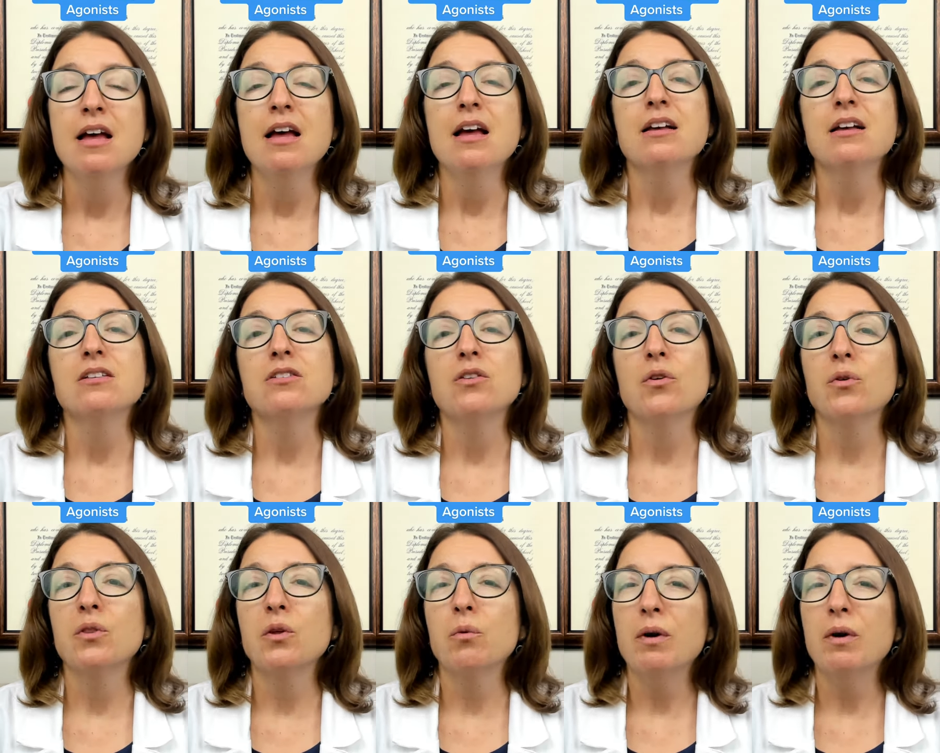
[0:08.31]
So,
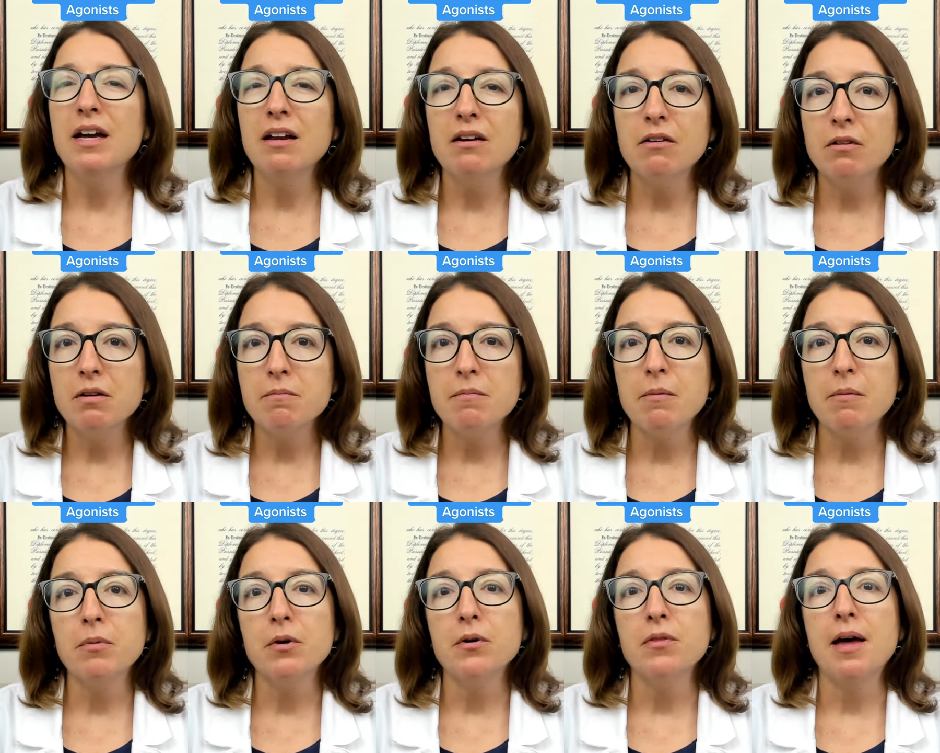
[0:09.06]
the way to
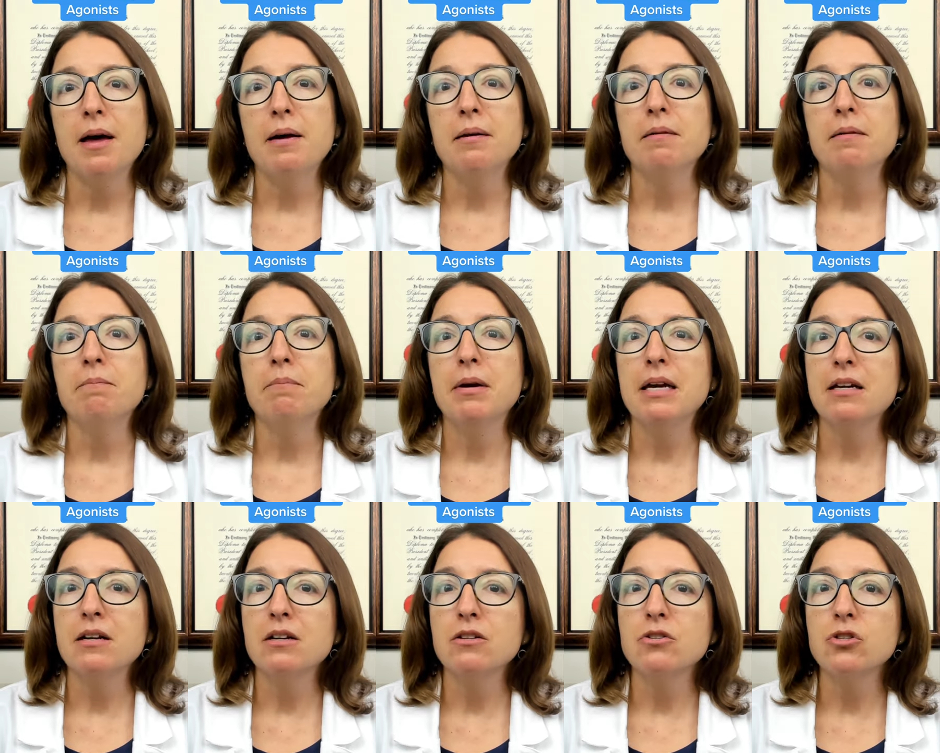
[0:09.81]
remember that
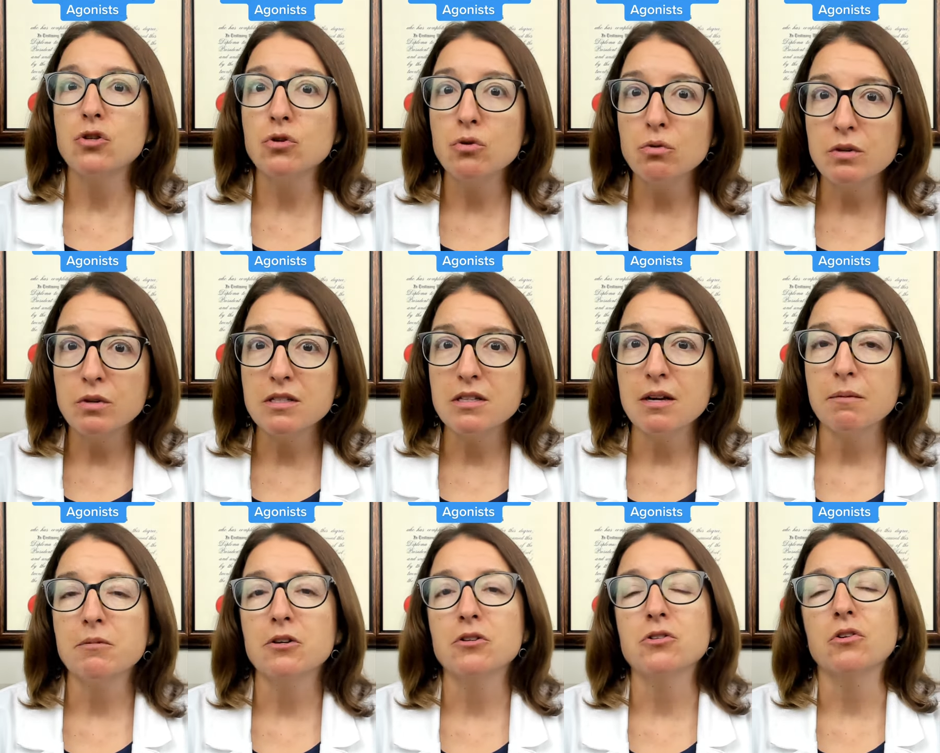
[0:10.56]
beta 2
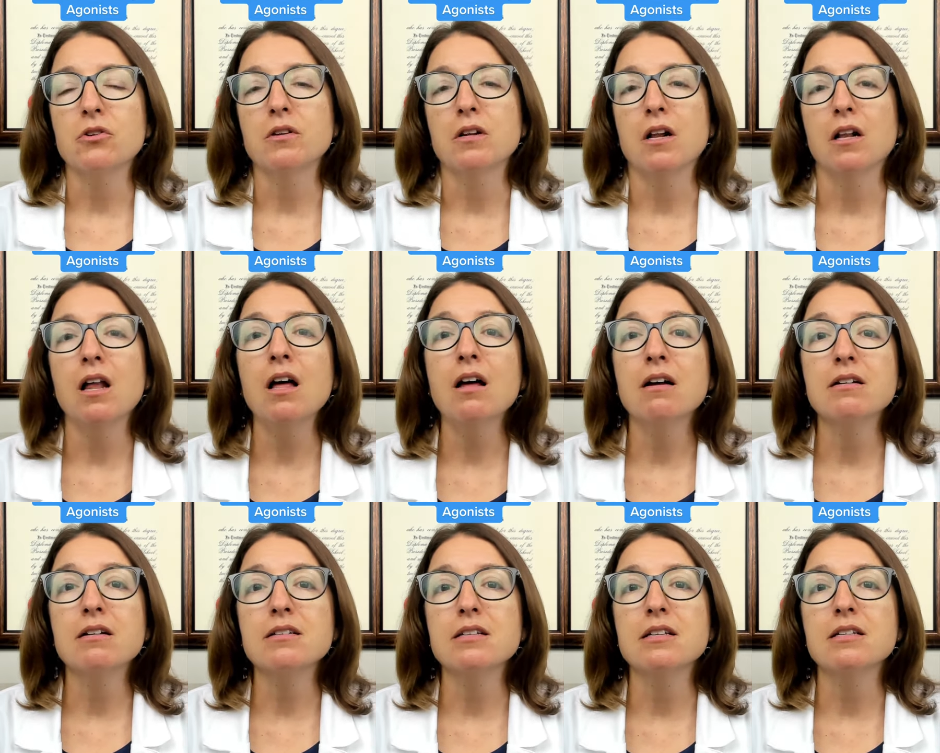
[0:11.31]
receptors are in the
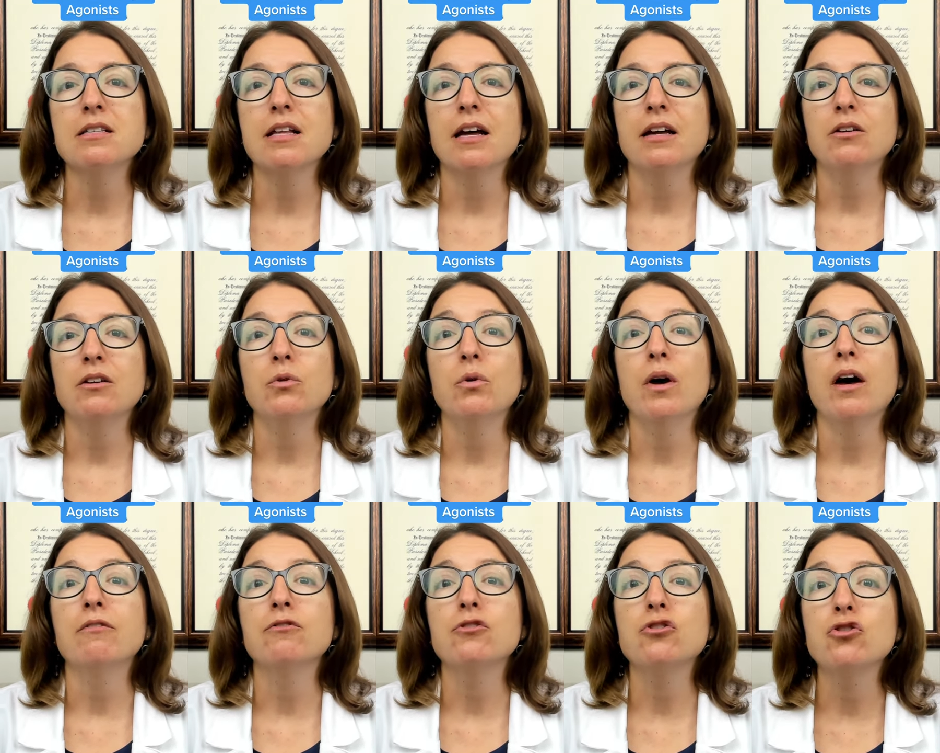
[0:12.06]
lungs is that you
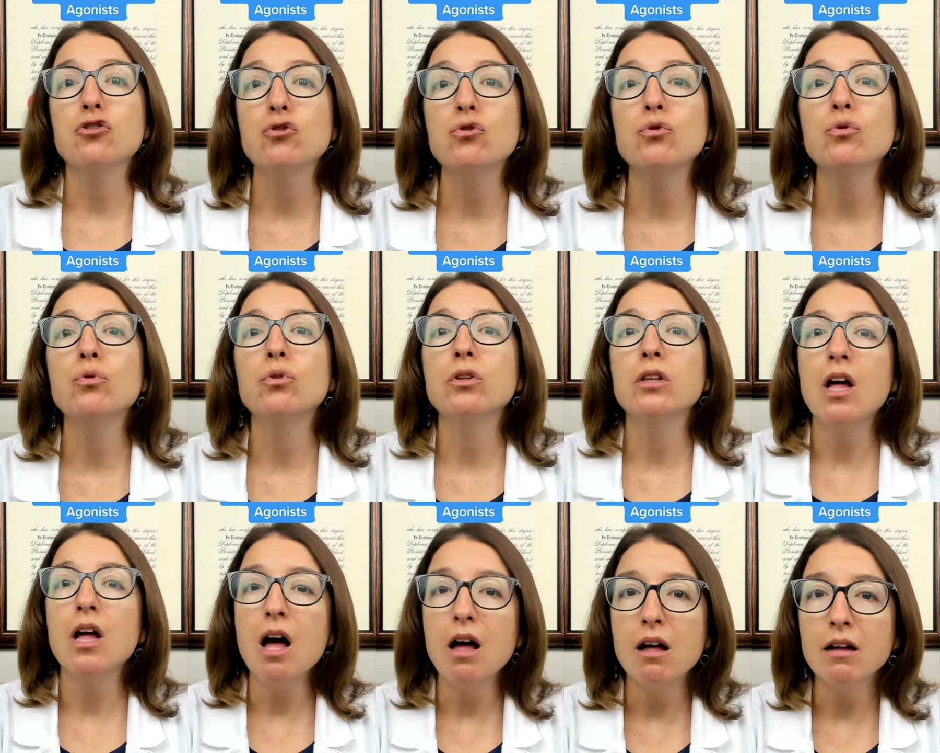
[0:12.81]
have two
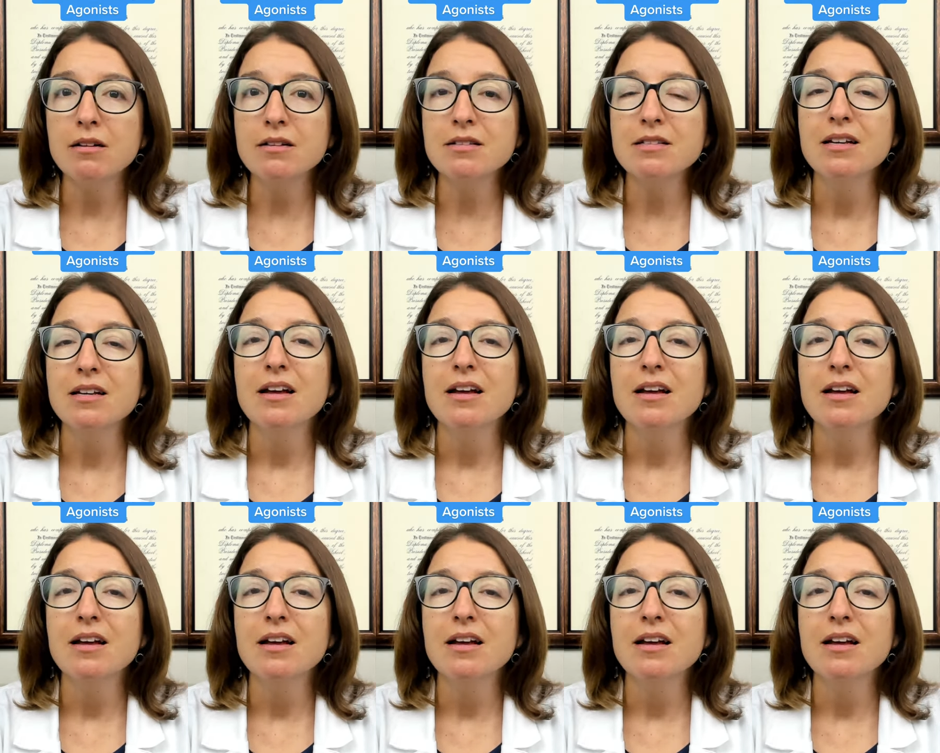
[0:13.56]
lungs,